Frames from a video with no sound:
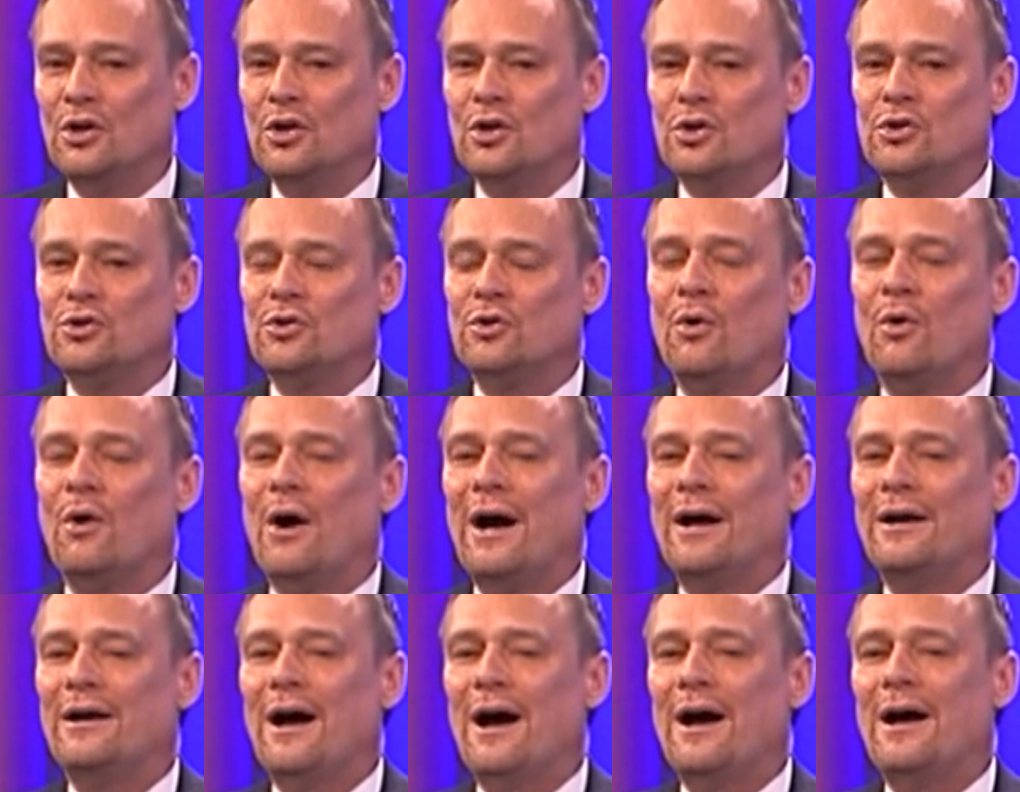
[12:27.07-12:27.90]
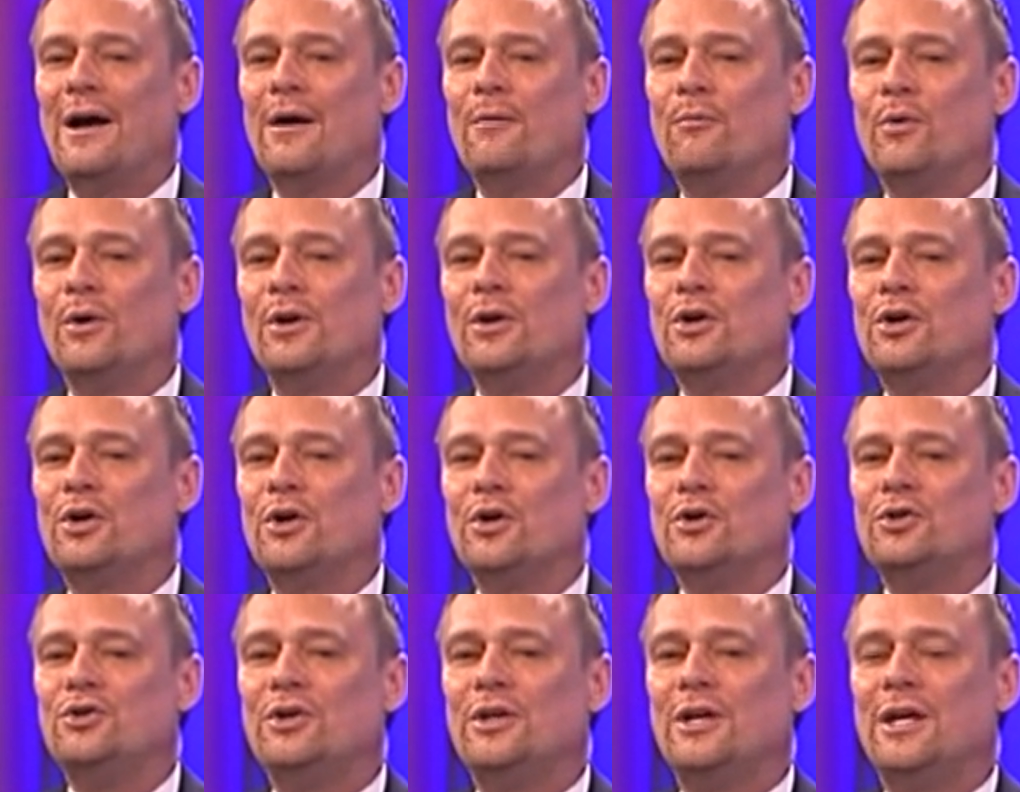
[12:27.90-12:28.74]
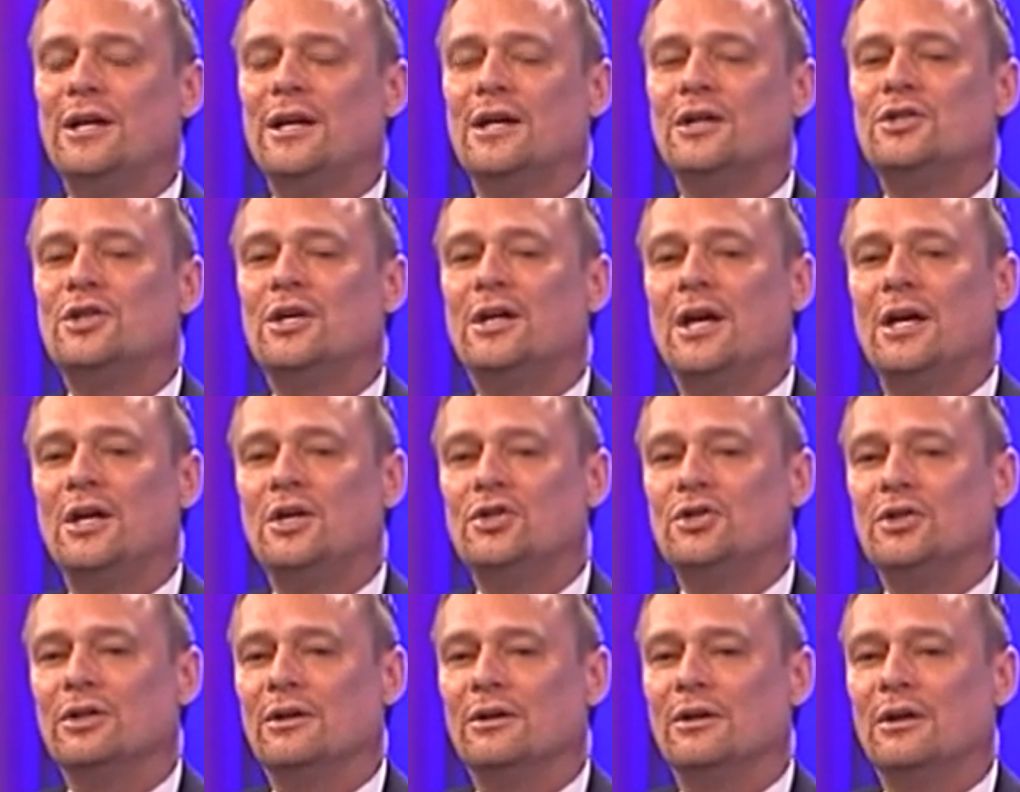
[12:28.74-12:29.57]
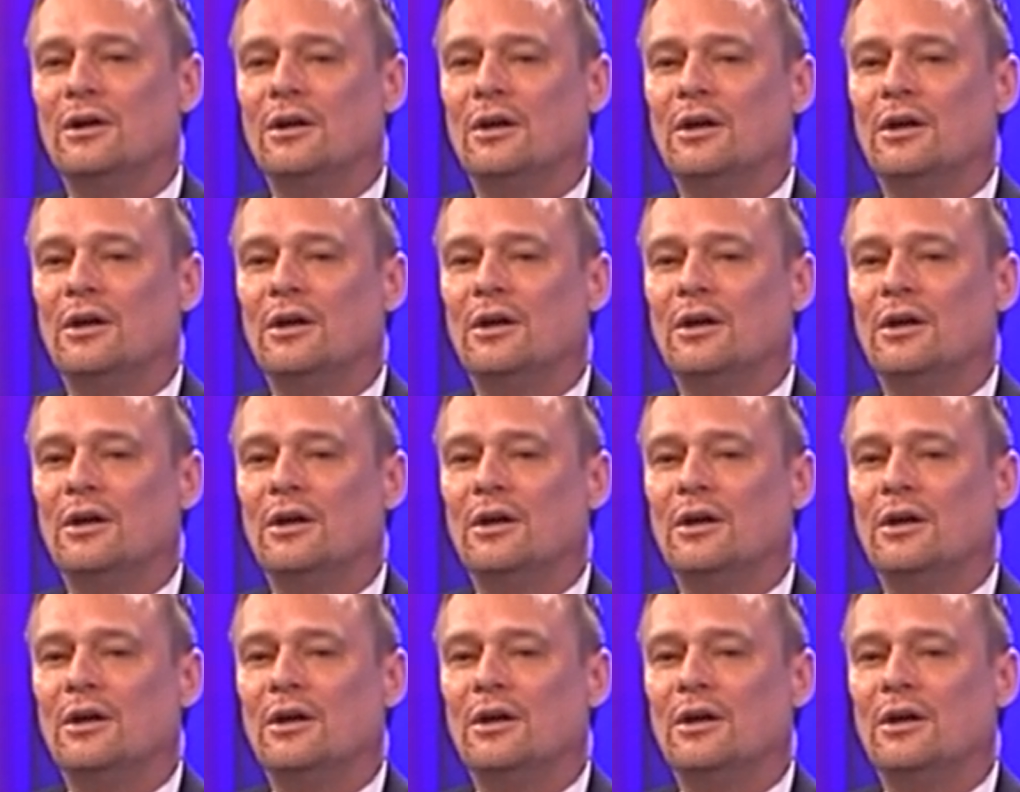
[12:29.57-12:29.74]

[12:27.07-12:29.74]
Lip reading: So I really encourage you to get an education.